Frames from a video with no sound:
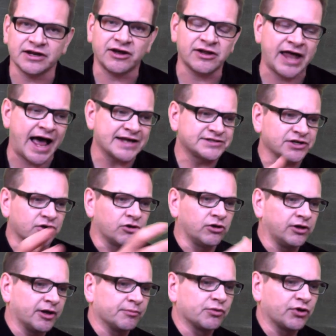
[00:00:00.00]
A
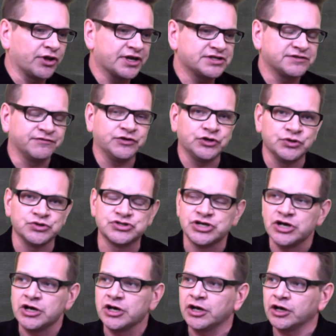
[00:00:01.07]
classical liberalist
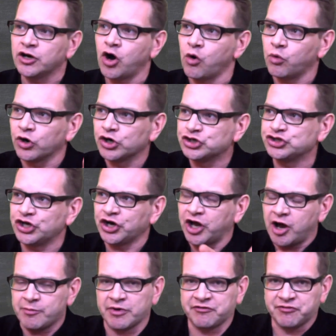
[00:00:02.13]
views coercion
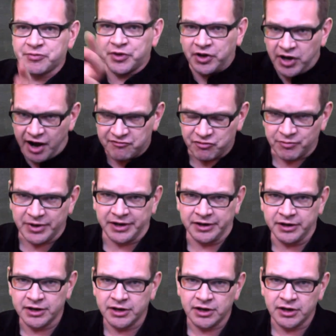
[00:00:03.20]
coming from the government